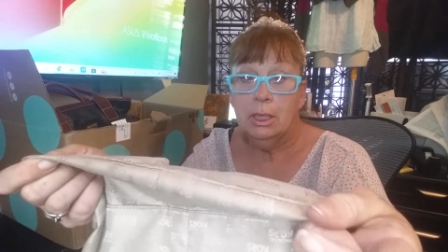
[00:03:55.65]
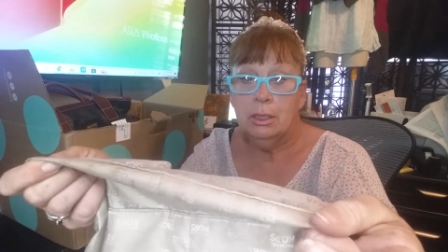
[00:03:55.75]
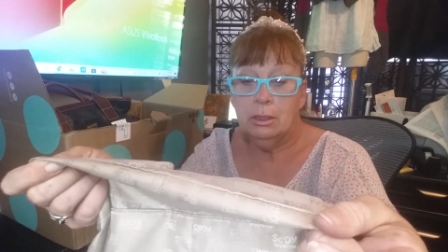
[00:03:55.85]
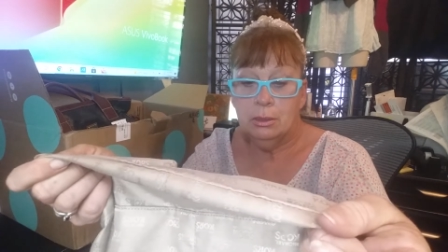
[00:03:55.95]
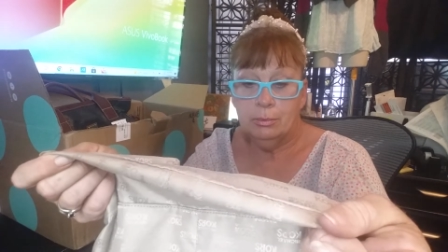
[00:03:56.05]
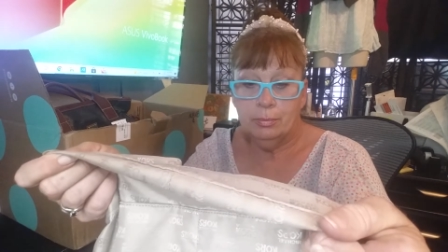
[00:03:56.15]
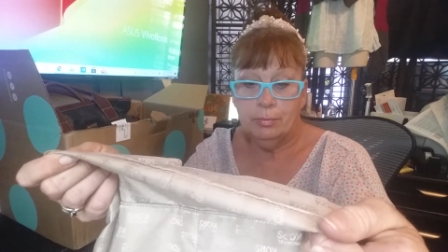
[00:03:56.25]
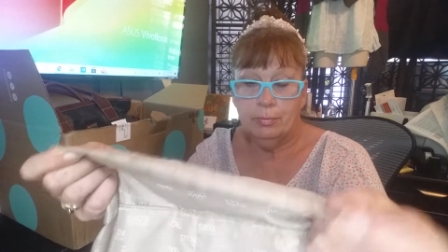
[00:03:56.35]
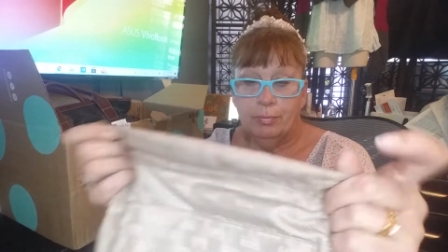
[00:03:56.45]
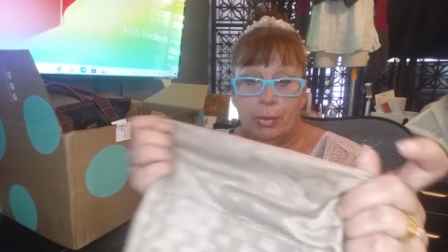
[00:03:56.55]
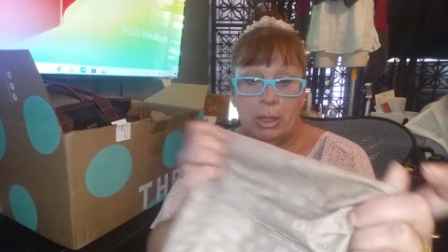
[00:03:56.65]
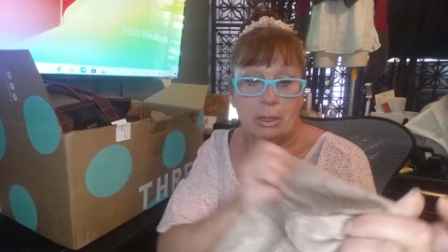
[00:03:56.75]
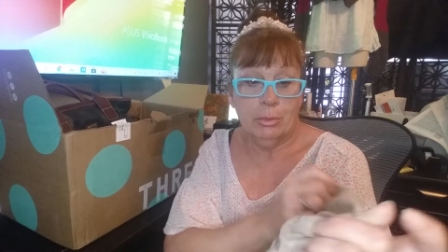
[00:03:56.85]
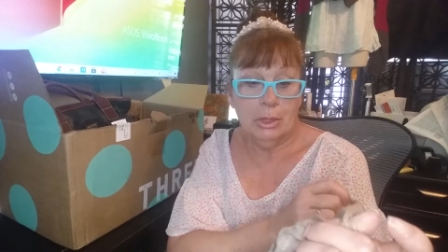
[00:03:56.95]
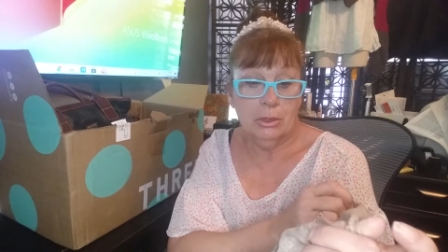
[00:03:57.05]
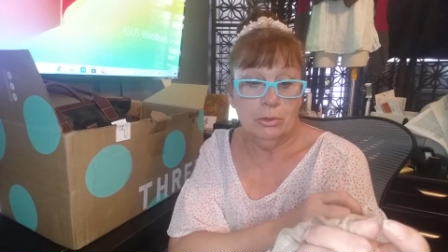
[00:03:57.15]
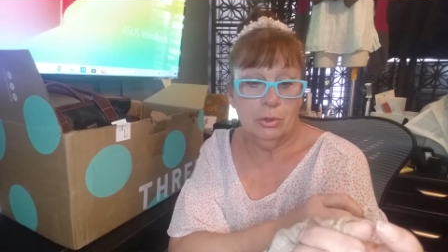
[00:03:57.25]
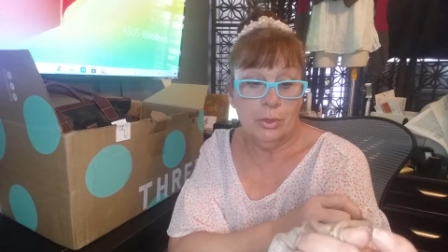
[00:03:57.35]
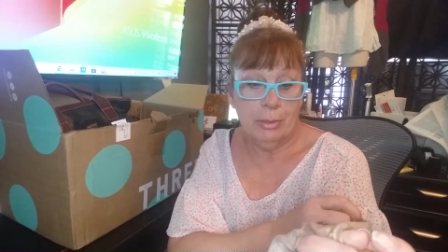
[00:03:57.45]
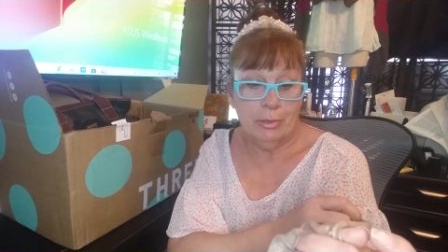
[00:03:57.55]
Um, and I'm going to
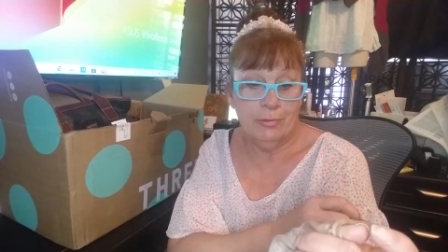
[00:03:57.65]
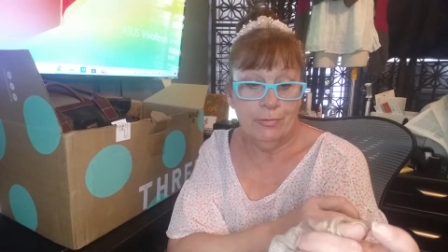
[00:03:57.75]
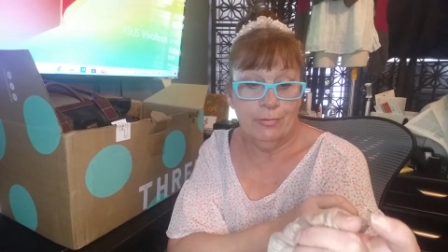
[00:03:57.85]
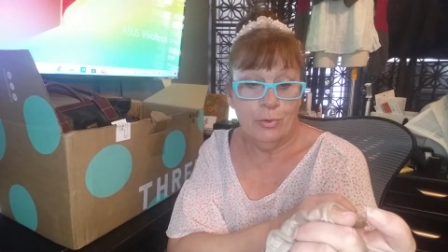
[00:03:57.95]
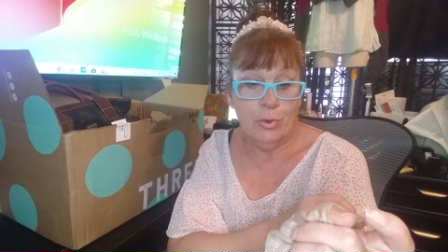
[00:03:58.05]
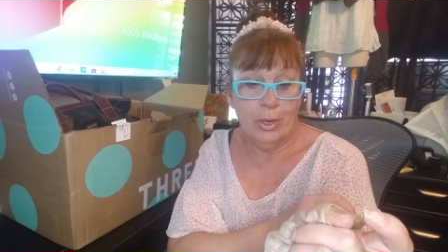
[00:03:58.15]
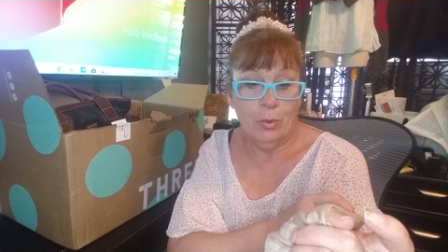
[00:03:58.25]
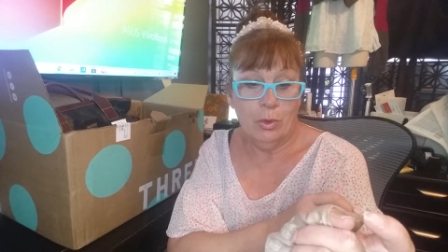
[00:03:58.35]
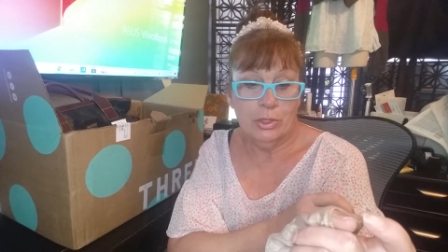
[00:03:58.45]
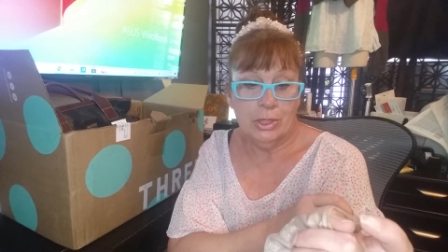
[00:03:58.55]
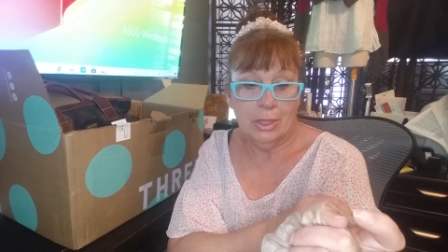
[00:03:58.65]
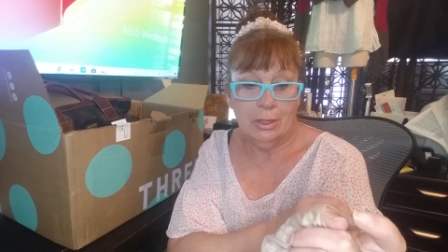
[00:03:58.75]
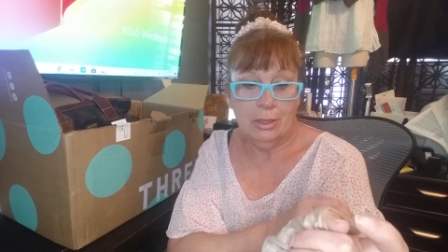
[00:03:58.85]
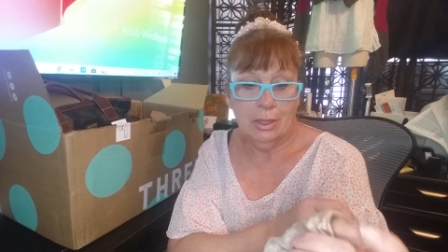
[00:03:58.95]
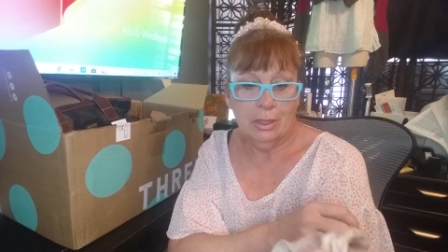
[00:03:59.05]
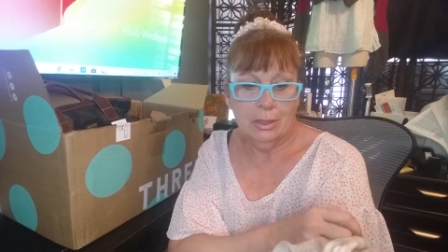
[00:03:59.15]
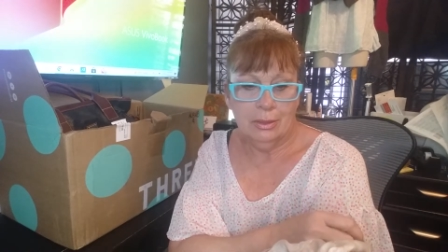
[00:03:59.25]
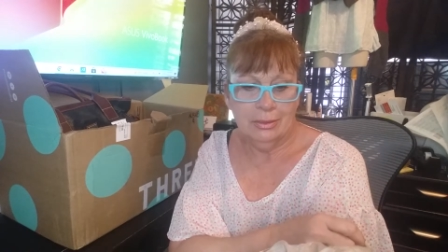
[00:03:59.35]
do that before I wash it, I think.